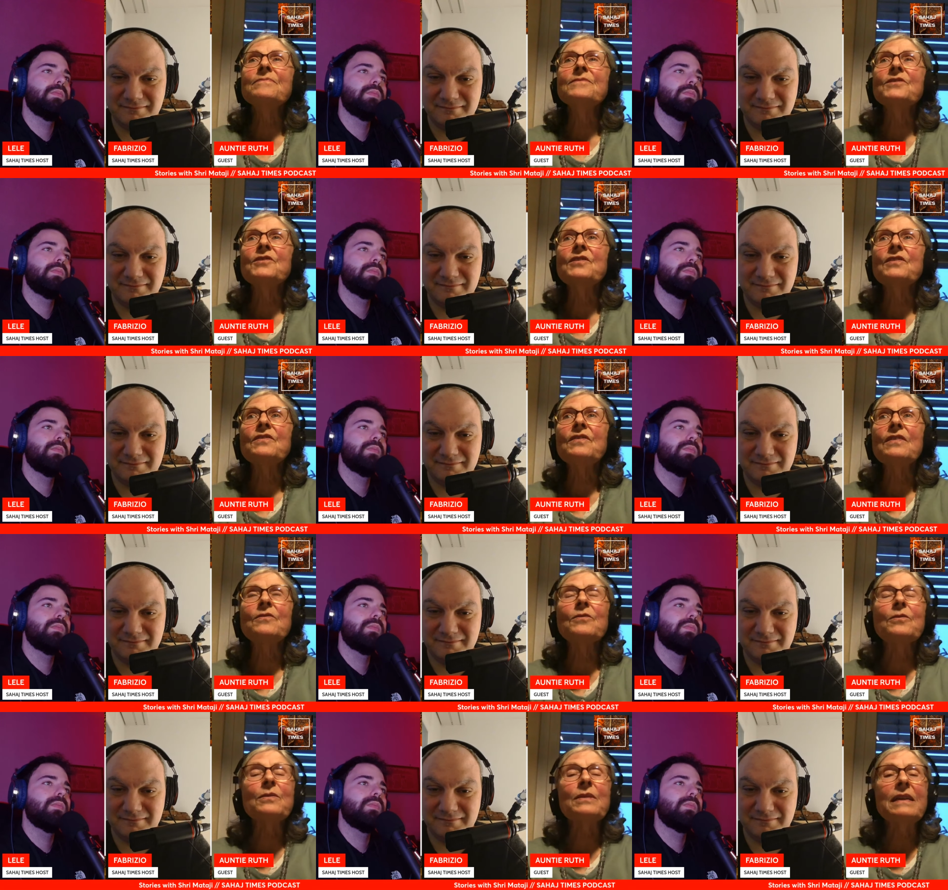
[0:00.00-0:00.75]
Speaker 1: she
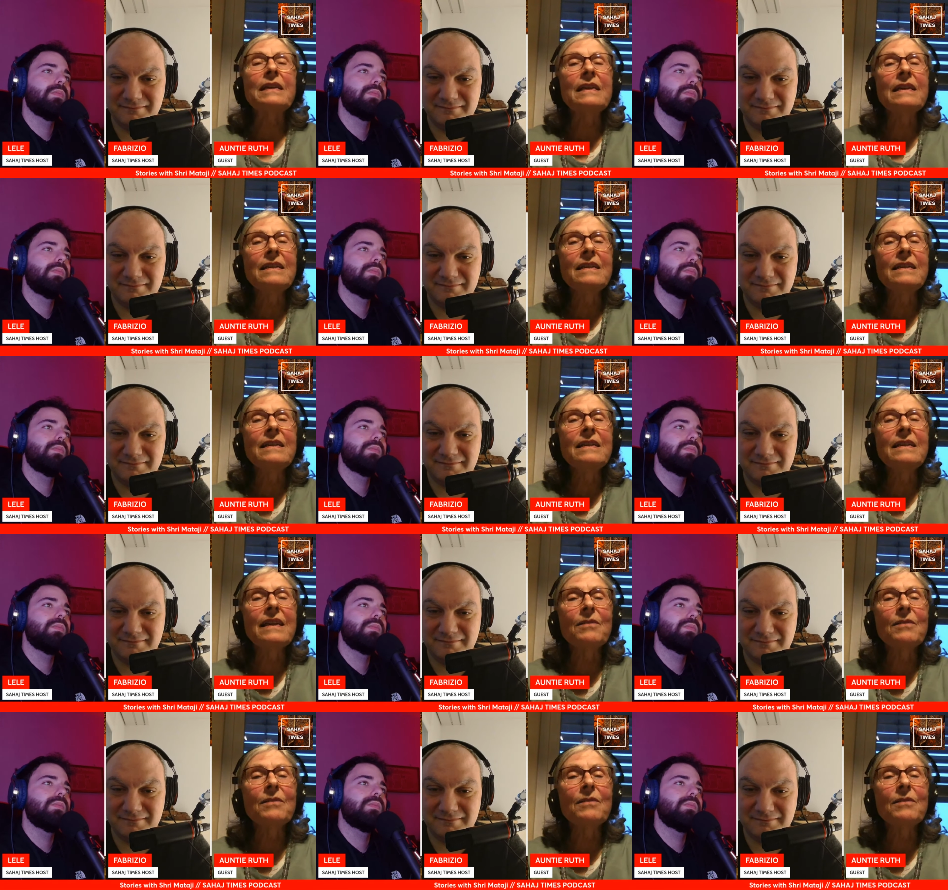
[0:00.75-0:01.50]
says, okay,
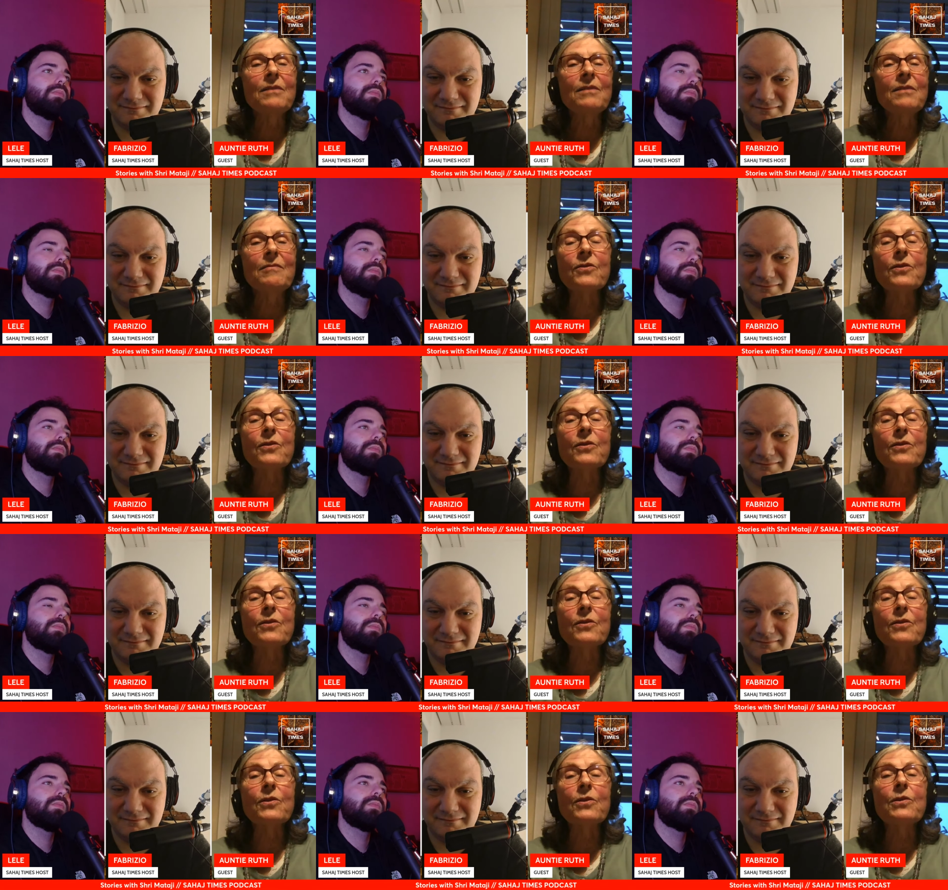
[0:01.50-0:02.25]
let's go. And
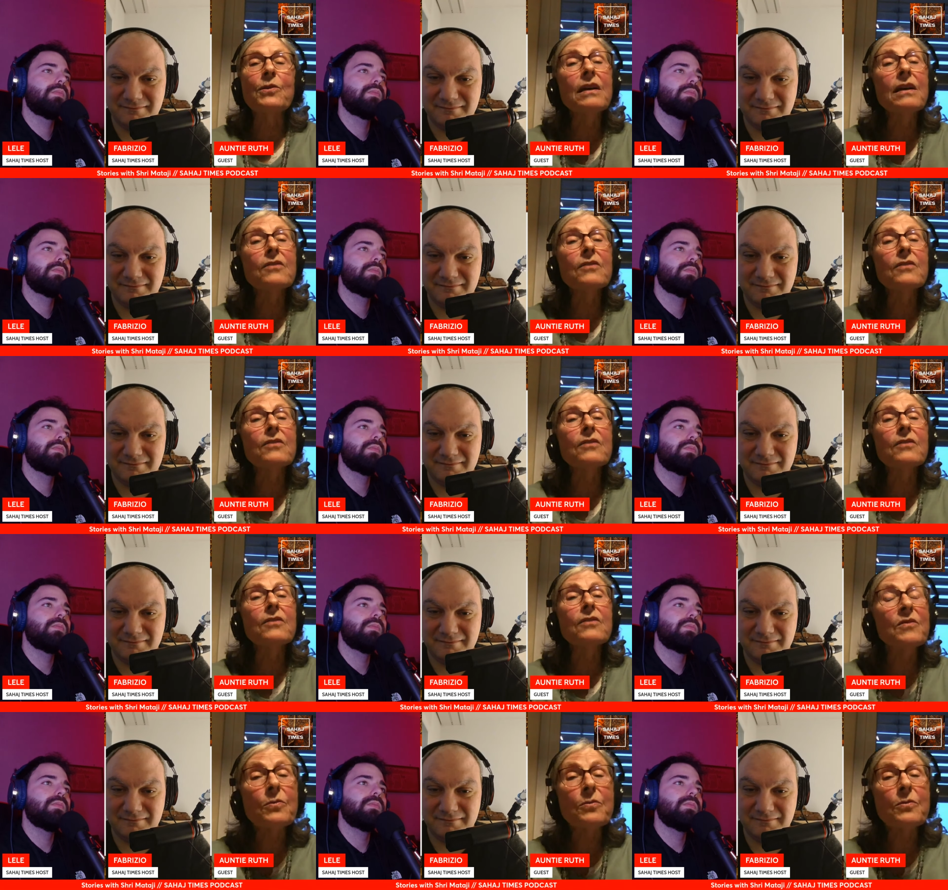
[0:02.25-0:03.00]
she asked me,
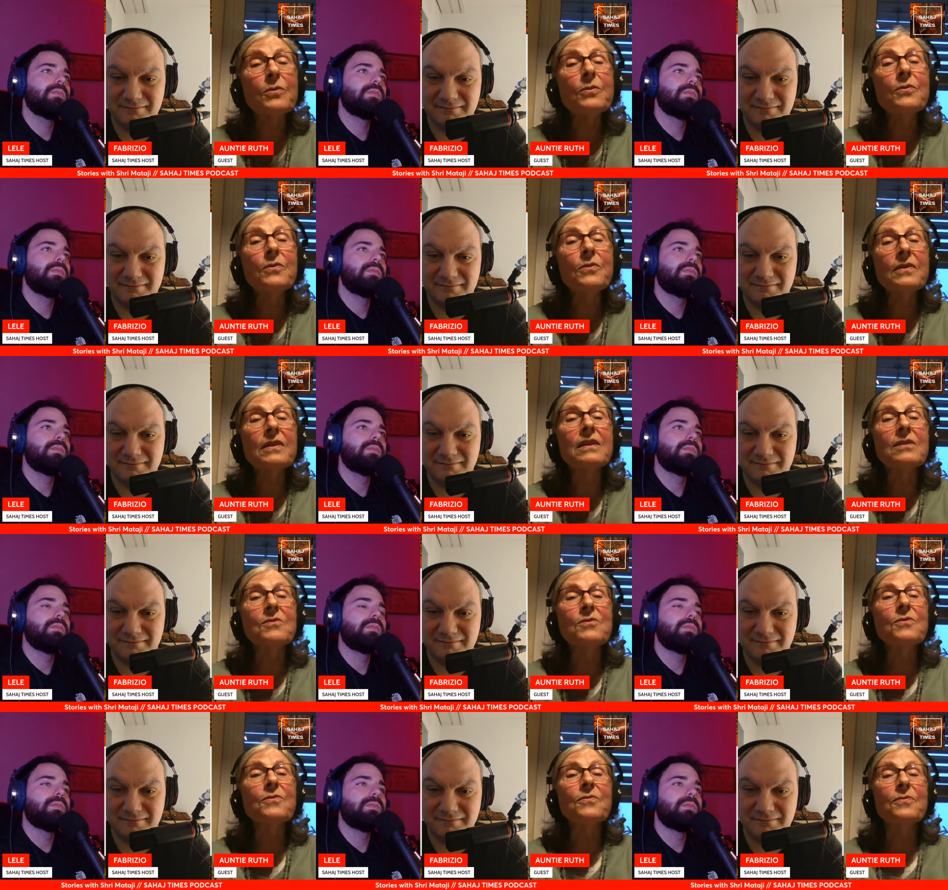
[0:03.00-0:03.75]
so Ruth,
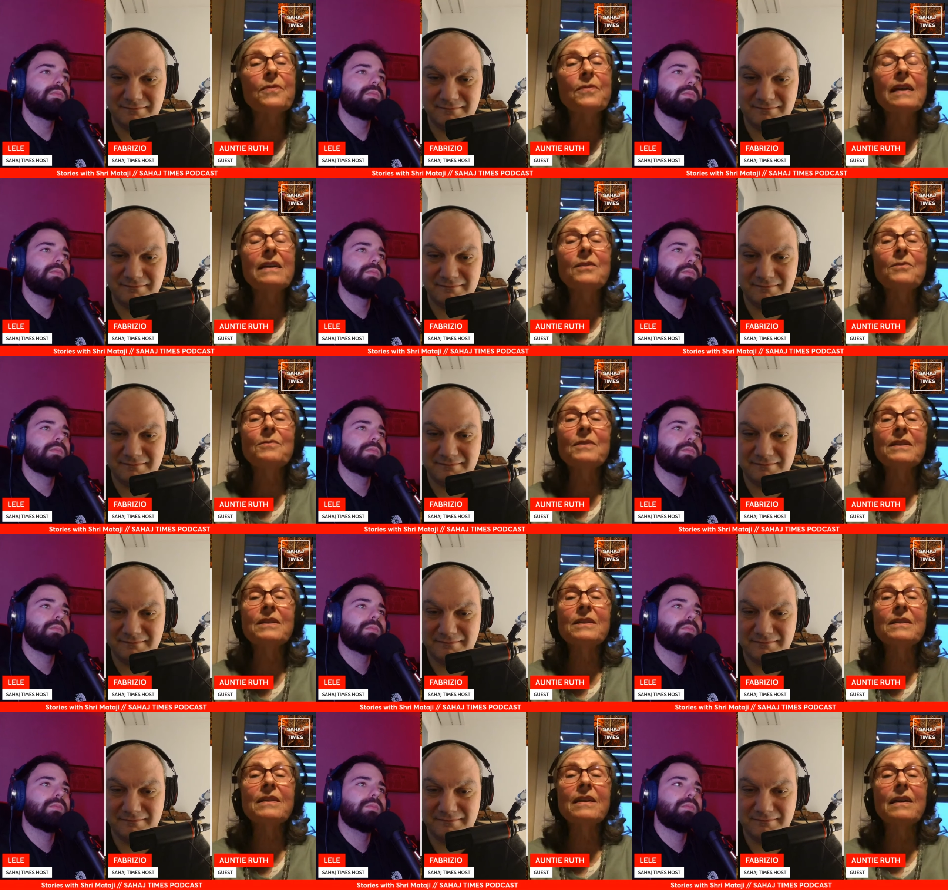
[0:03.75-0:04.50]
did you find
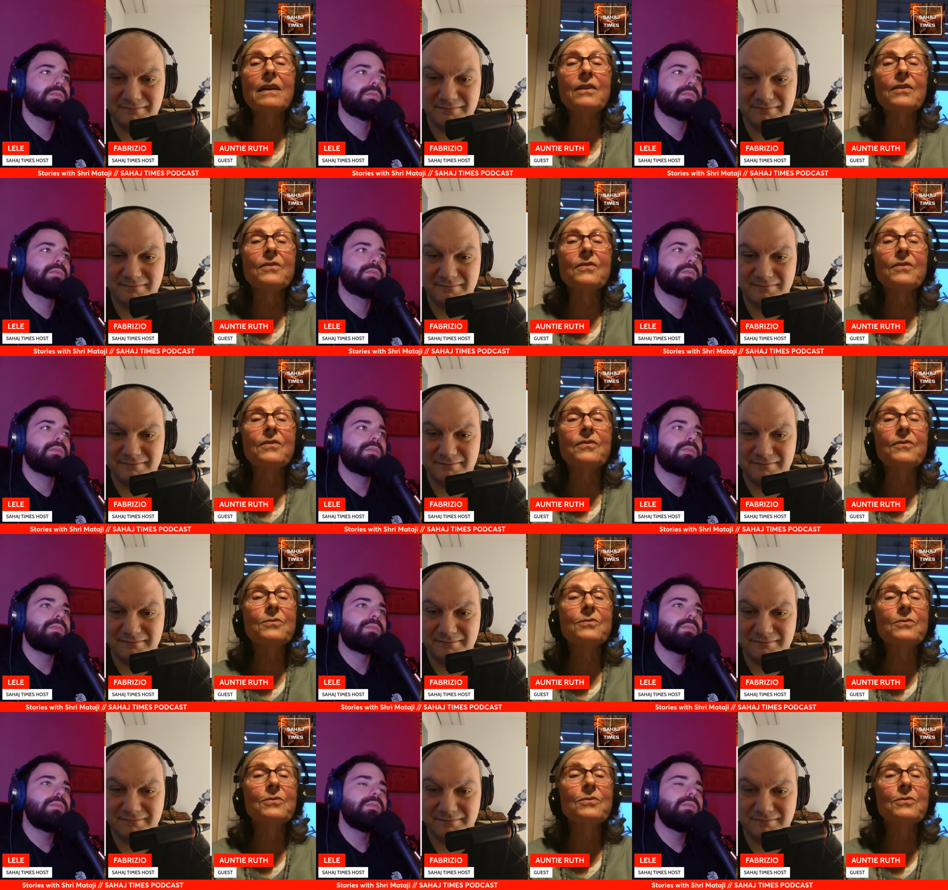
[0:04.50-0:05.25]
what I asked
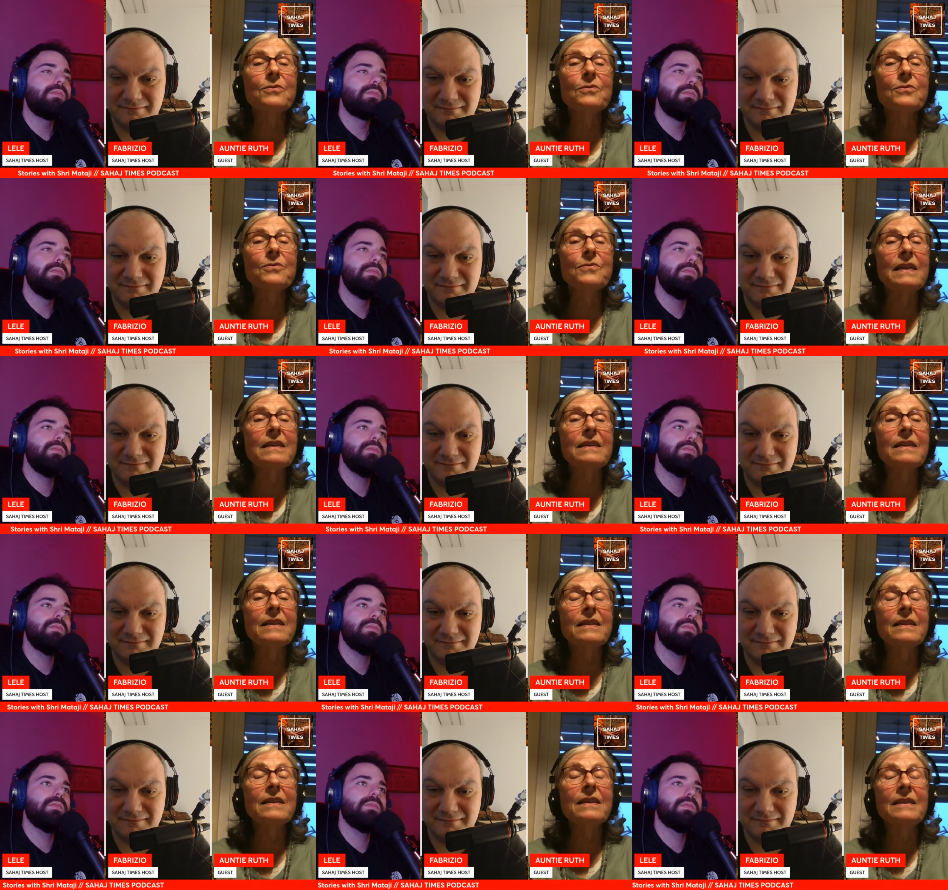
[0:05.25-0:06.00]
you to
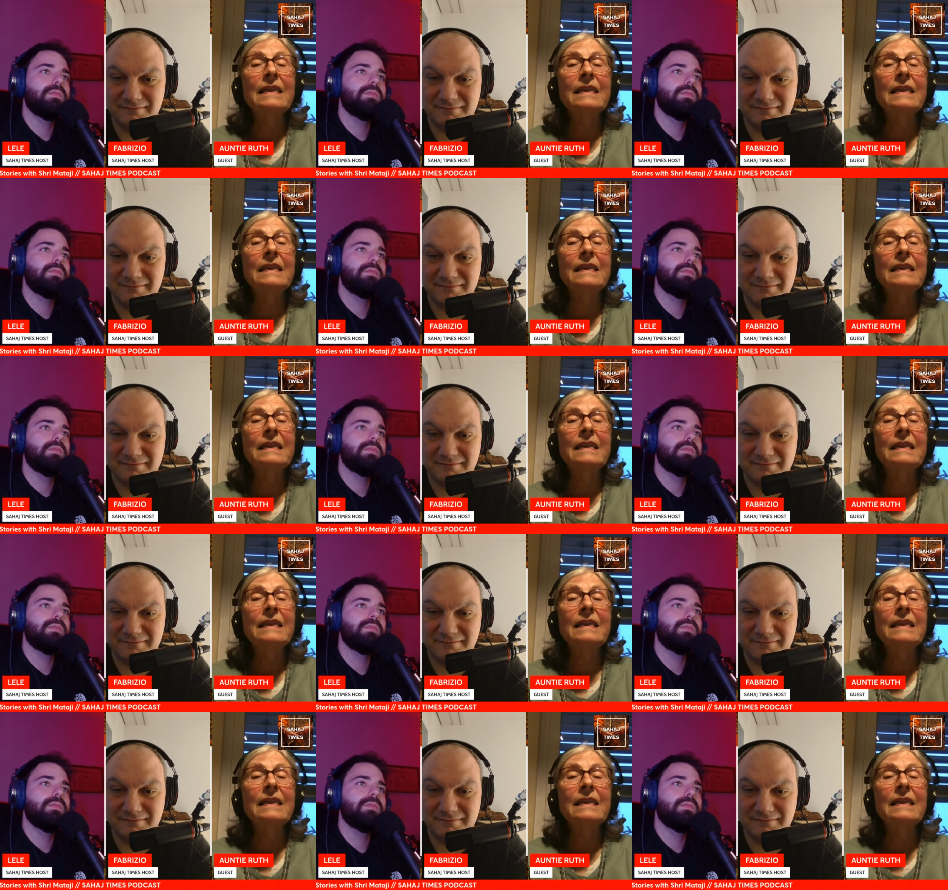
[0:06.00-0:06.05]
find?